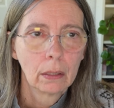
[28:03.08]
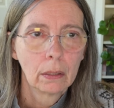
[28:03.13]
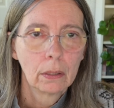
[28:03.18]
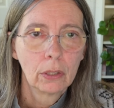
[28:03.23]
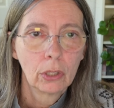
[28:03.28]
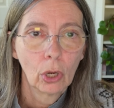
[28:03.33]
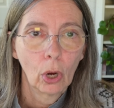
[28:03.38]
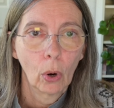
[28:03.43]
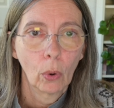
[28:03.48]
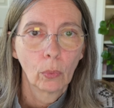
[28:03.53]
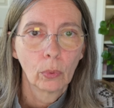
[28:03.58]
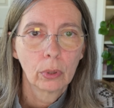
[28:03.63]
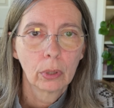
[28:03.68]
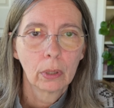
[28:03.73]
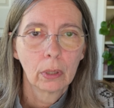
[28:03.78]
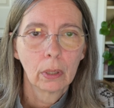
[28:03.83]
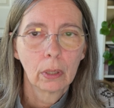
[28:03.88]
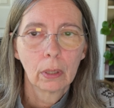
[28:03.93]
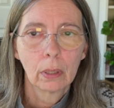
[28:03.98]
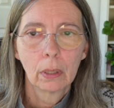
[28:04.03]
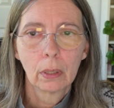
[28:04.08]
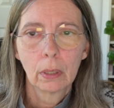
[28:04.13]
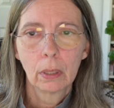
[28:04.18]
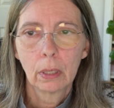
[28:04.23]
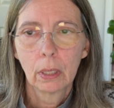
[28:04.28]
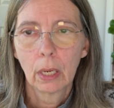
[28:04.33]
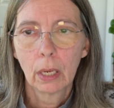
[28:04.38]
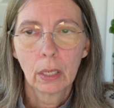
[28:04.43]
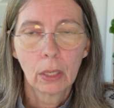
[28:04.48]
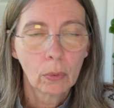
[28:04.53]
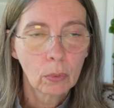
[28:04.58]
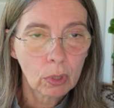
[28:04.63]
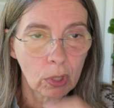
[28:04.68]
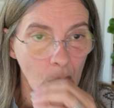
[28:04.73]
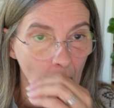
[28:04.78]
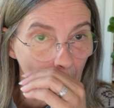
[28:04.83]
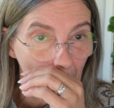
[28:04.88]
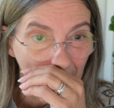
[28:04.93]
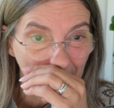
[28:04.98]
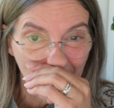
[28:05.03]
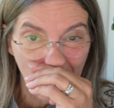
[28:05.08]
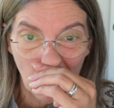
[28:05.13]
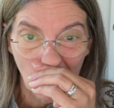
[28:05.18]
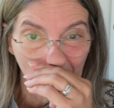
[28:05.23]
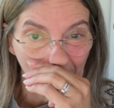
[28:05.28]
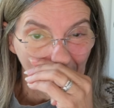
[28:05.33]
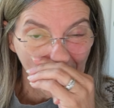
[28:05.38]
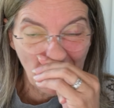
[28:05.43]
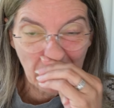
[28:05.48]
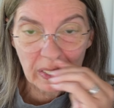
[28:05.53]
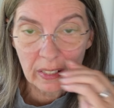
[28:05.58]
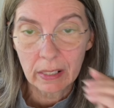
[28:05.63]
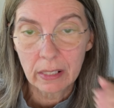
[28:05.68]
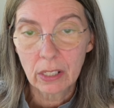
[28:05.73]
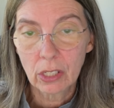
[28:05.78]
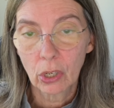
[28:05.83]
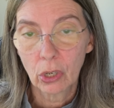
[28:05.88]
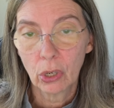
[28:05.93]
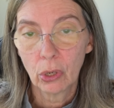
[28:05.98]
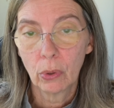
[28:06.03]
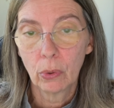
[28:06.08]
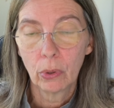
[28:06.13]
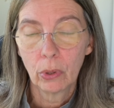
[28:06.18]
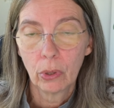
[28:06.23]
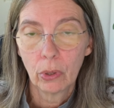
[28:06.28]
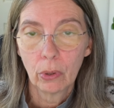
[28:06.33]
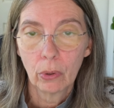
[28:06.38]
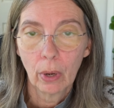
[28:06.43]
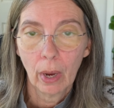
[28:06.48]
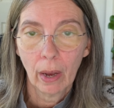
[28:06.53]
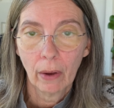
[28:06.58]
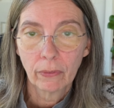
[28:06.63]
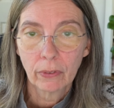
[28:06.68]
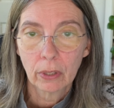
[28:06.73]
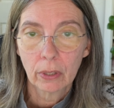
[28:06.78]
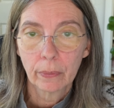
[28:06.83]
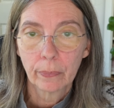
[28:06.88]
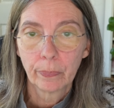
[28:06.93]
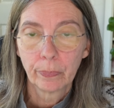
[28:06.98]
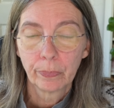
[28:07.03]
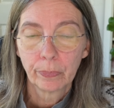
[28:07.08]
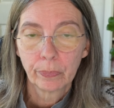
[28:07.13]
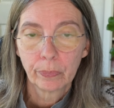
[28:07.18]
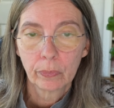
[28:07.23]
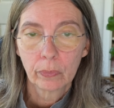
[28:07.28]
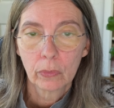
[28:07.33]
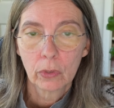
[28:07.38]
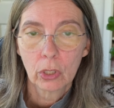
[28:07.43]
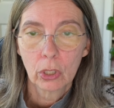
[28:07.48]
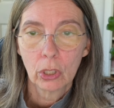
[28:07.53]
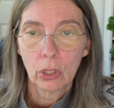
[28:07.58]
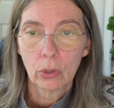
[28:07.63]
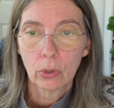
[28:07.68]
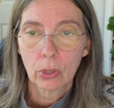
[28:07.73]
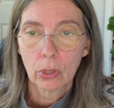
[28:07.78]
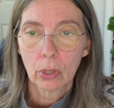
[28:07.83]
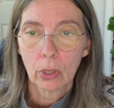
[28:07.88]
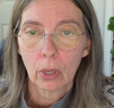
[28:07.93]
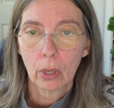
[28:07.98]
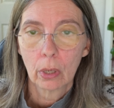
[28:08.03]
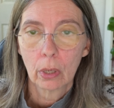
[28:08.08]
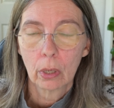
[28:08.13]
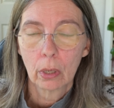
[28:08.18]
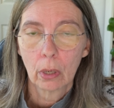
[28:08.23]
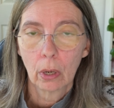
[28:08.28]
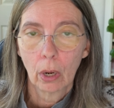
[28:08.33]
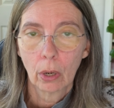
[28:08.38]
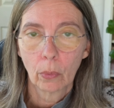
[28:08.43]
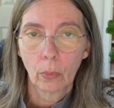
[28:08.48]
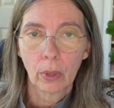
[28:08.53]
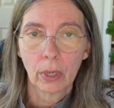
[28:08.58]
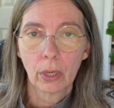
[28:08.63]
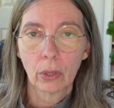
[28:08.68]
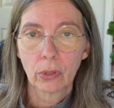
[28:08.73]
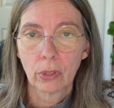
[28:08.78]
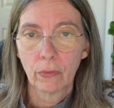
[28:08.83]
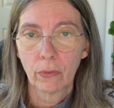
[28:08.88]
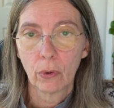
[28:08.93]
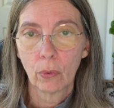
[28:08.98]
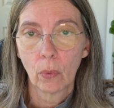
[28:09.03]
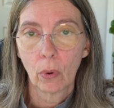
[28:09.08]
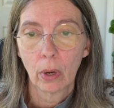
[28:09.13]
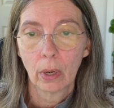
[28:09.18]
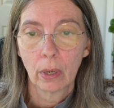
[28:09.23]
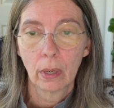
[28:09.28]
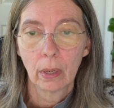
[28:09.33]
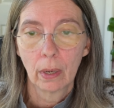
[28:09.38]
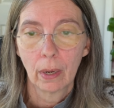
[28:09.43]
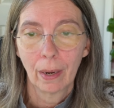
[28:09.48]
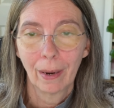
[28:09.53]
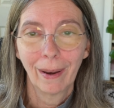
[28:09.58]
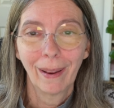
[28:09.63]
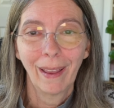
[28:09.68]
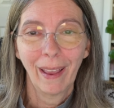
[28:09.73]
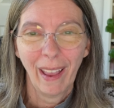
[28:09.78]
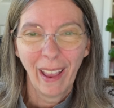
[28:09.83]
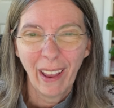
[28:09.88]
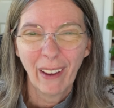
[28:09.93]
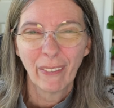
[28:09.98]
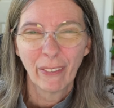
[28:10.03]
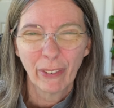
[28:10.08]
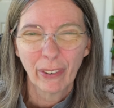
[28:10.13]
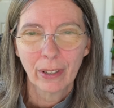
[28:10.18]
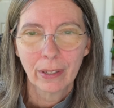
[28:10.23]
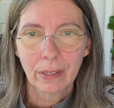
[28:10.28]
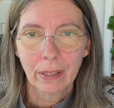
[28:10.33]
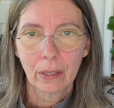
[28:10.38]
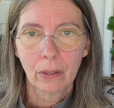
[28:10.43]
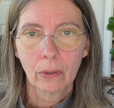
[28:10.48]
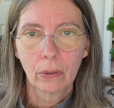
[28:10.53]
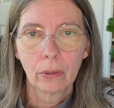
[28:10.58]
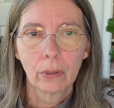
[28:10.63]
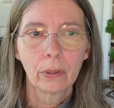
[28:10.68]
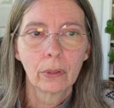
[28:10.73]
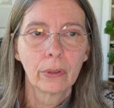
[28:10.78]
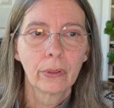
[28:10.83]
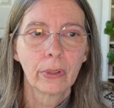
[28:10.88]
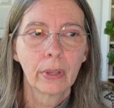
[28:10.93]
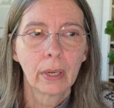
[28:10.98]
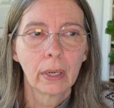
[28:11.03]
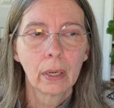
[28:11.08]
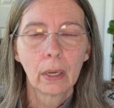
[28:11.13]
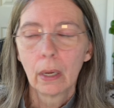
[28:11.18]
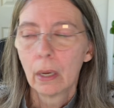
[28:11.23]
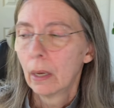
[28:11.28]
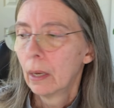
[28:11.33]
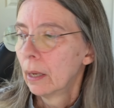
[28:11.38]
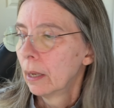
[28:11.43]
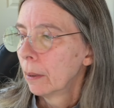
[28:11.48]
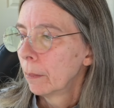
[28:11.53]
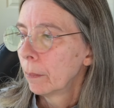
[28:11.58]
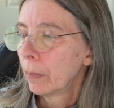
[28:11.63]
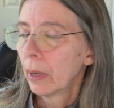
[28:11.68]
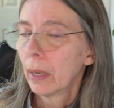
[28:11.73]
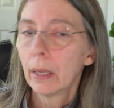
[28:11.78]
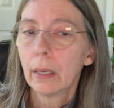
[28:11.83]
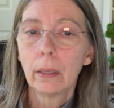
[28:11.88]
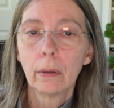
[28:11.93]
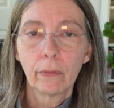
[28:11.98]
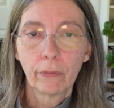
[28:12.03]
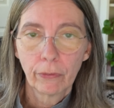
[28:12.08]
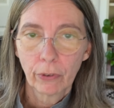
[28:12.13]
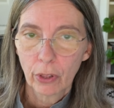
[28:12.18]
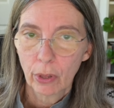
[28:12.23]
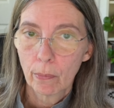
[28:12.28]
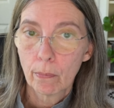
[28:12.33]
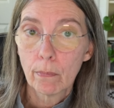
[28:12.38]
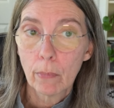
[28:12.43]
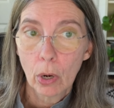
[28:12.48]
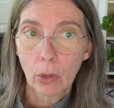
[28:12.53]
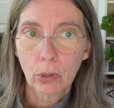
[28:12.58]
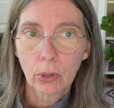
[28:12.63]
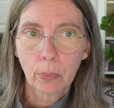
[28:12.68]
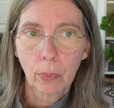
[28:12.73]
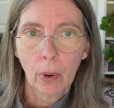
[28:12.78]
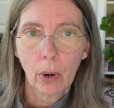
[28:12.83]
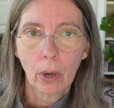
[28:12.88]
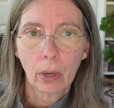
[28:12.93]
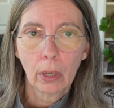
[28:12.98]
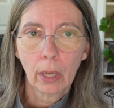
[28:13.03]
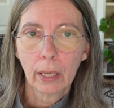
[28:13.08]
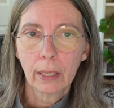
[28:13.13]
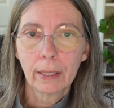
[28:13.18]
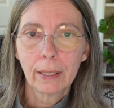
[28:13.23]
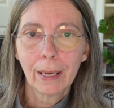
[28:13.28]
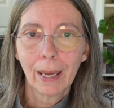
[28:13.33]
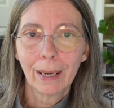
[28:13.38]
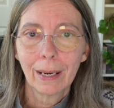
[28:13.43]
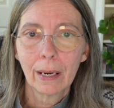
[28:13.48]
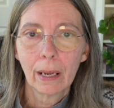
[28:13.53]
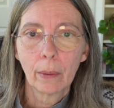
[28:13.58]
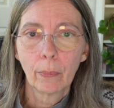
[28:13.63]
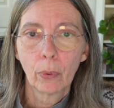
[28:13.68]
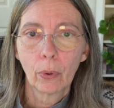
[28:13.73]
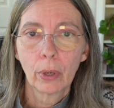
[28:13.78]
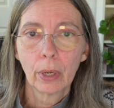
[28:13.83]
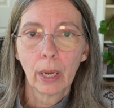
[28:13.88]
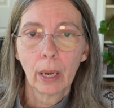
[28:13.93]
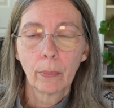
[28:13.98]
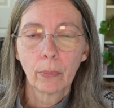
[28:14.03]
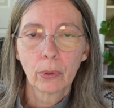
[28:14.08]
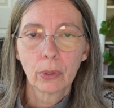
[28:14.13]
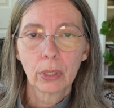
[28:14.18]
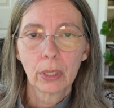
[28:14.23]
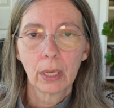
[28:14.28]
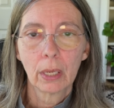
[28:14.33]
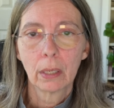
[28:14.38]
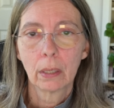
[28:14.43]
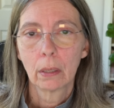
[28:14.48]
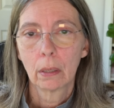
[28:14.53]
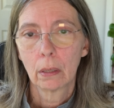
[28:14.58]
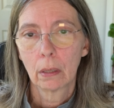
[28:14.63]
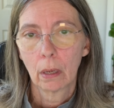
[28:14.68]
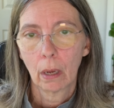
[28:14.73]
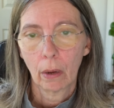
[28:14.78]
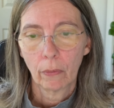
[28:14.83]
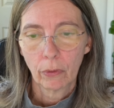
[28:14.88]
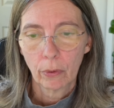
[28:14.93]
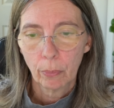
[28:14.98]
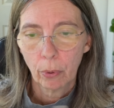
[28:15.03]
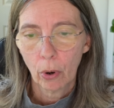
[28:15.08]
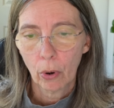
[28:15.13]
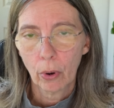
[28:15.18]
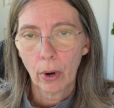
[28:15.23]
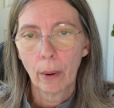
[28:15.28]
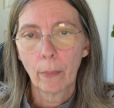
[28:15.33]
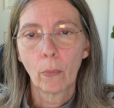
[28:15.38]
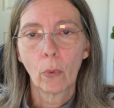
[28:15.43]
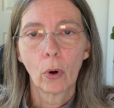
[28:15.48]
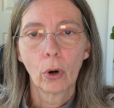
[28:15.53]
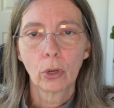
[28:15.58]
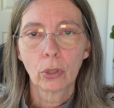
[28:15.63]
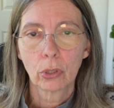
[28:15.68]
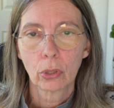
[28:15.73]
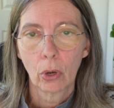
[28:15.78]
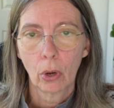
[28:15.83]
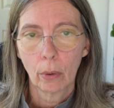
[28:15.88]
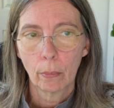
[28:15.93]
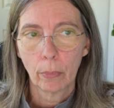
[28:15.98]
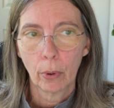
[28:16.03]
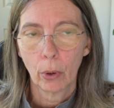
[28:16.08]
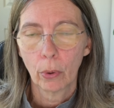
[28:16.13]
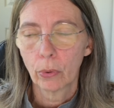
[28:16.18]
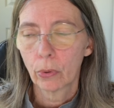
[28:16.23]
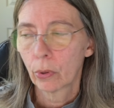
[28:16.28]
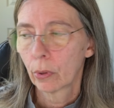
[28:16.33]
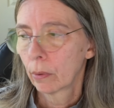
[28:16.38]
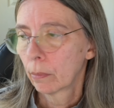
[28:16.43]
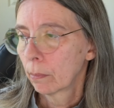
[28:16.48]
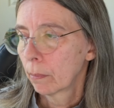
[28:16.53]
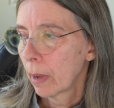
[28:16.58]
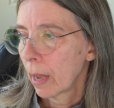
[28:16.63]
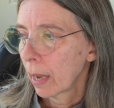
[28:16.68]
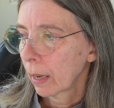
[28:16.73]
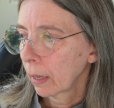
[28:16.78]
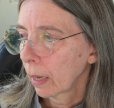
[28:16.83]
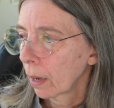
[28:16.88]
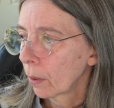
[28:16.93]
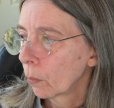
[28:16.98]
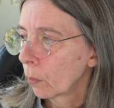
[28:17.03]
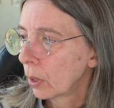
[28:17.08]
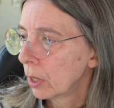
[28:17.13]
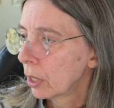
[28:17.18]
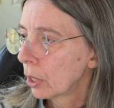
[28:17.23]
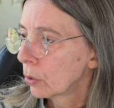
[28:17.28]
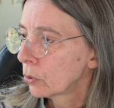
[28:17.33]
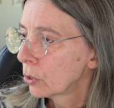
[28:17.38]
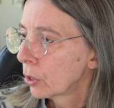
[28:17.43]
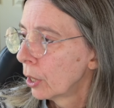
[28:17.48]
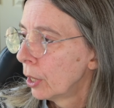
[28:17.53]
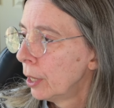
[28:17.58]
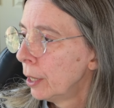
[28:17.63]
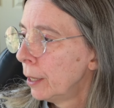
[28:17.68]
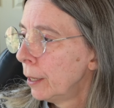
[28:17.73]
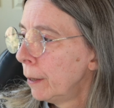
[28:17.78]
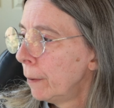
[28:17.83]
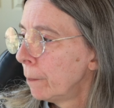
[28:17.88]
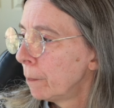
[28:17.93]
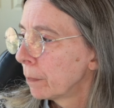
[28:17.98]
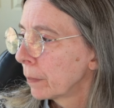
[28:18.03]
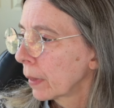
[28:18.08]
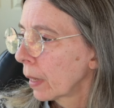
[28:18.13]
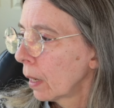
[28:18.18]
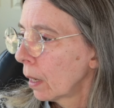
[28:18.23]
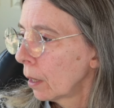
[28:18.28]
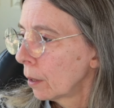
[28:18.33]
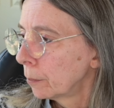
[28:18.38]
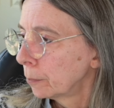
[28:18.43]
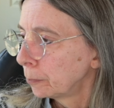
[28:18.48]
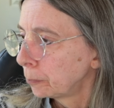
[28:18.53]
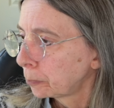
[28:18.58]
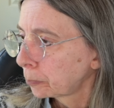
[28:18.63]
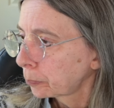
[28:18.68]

don't, and there was no way to get around it, so you have to use it on a Windows if you want every single little thing. But for the most part, like 99.9% of the program works on both Mac and Windows. The